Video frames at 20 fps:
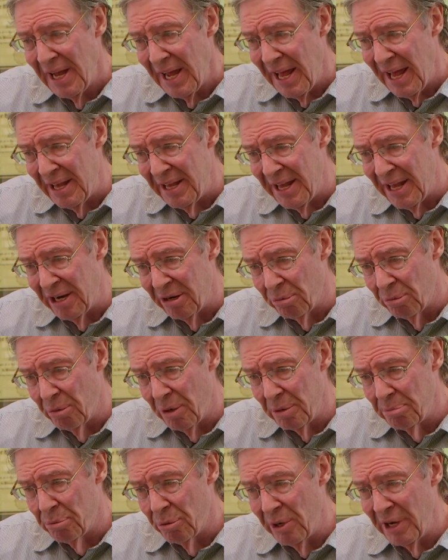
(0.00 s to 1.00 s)
and then at
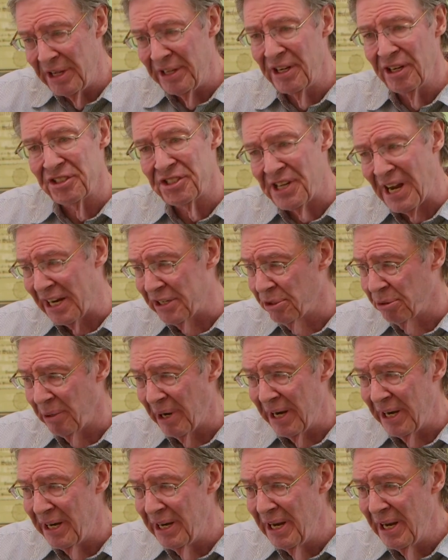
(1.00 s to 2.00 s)
one point they're
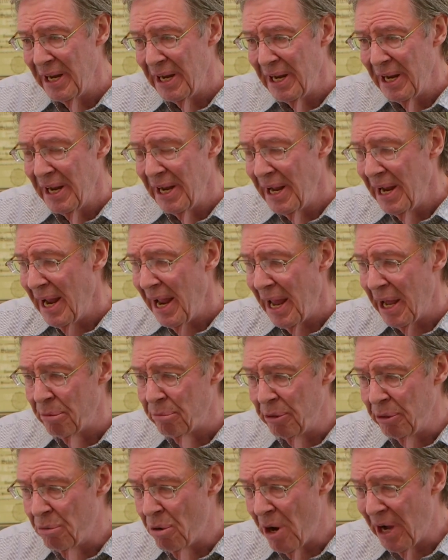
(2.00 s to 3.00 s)
saturated, and
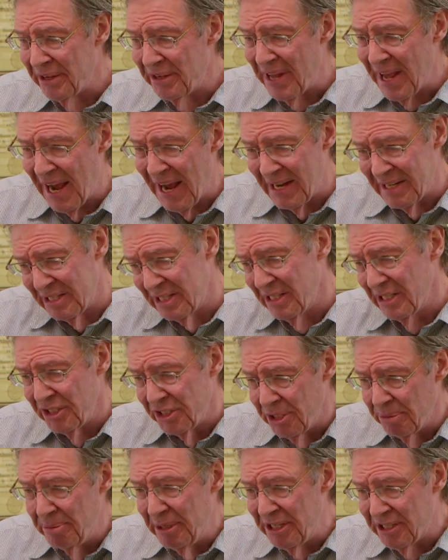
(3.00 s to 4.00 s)
we want that
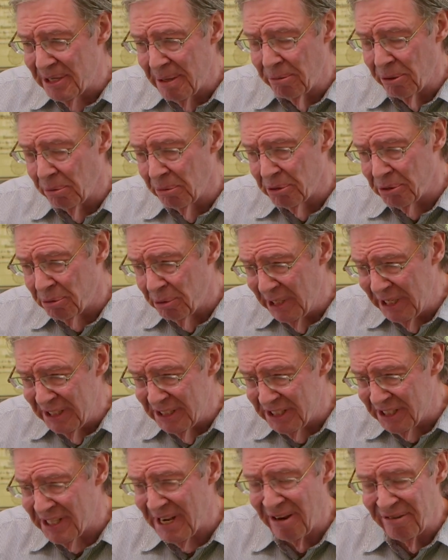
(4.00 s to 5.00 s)
to be somewhere between
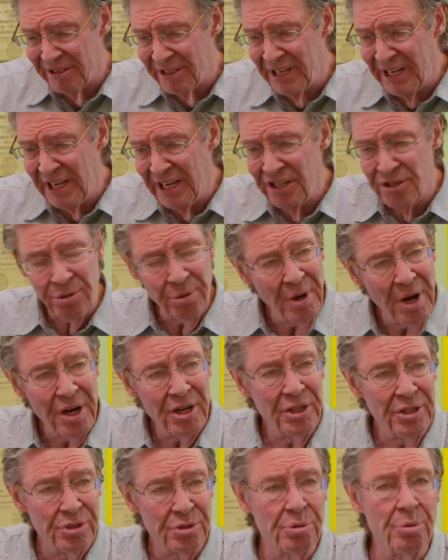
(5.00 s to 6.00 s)
70 to
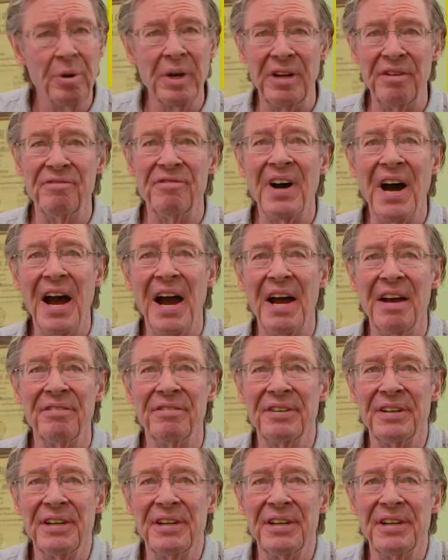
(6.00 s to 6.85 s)
125